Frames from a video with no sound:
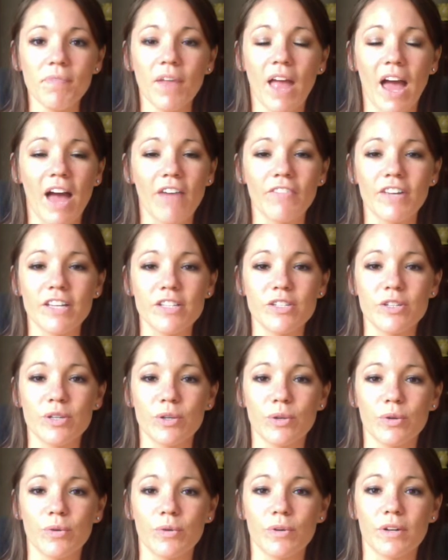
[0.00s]
having
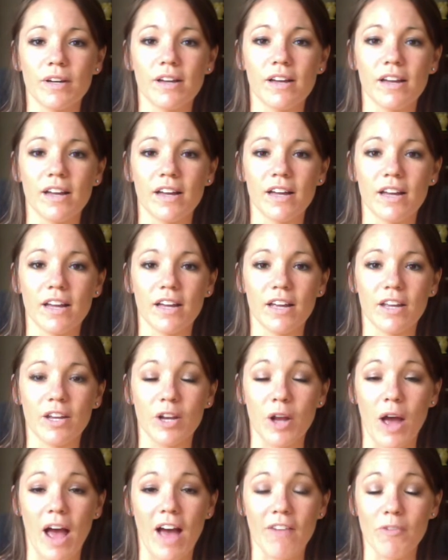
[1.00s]
to, you
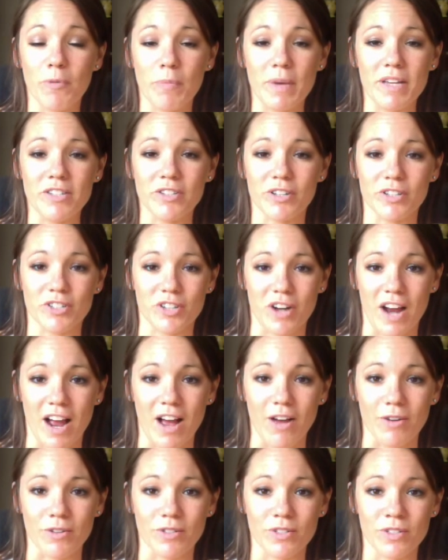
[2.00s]
know, have a mixer at your
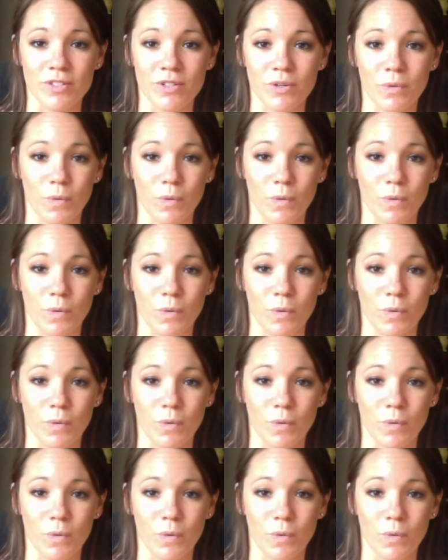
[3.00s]
house?